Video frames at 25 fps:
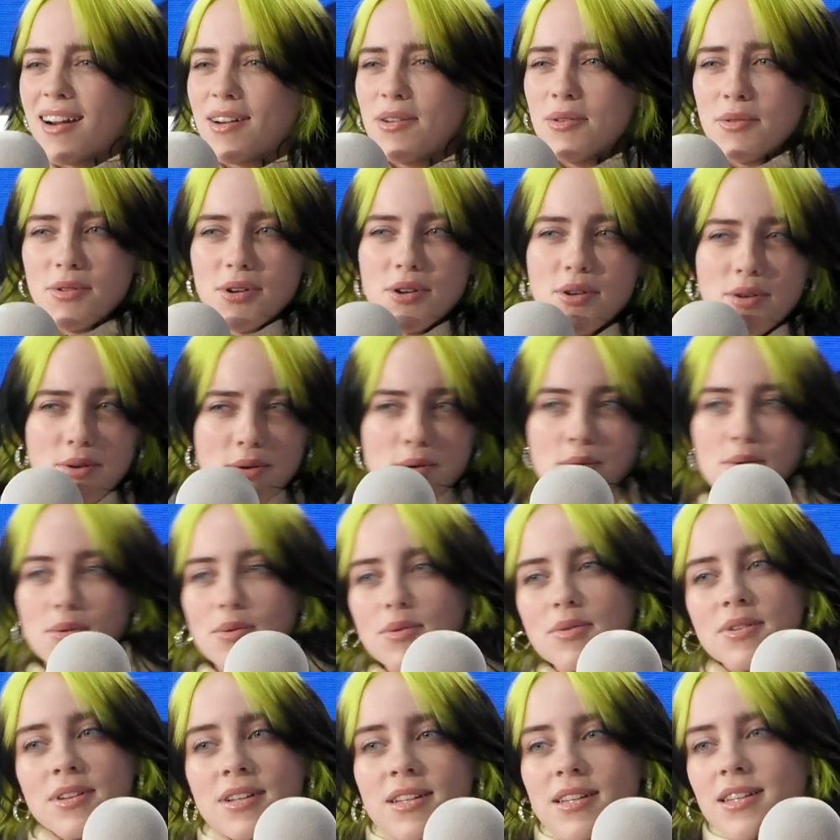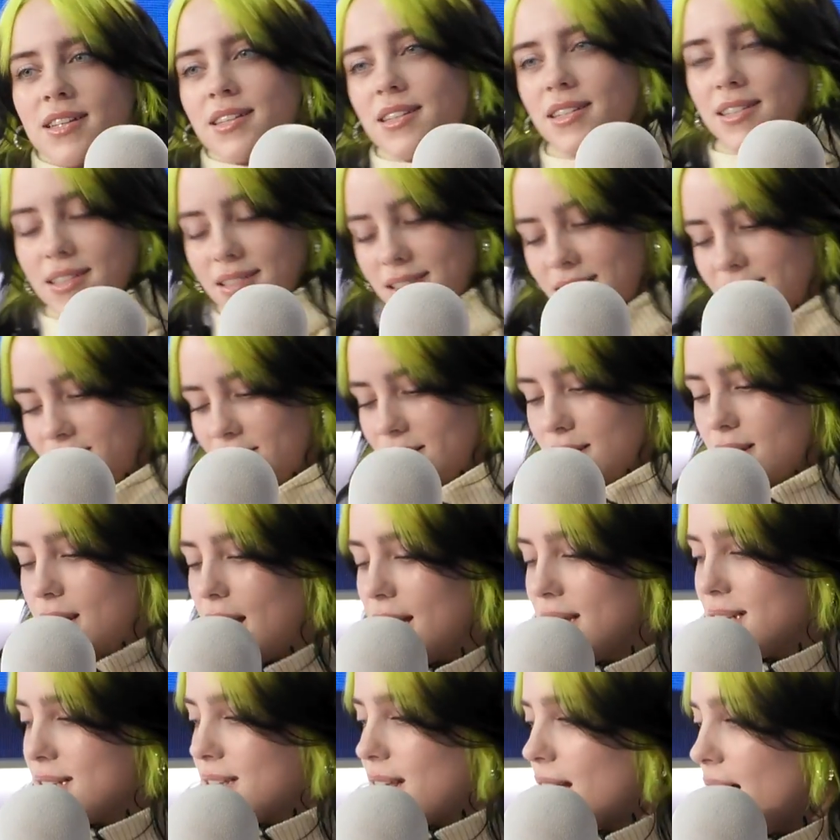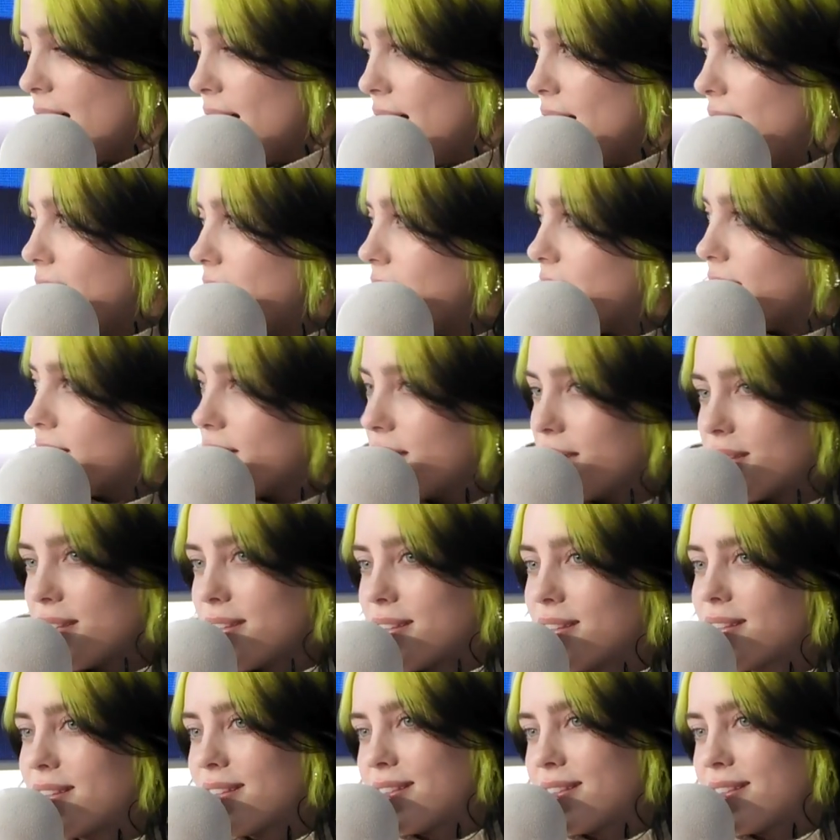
Who he knew? is. Such well, nice yeah, exa- exactly.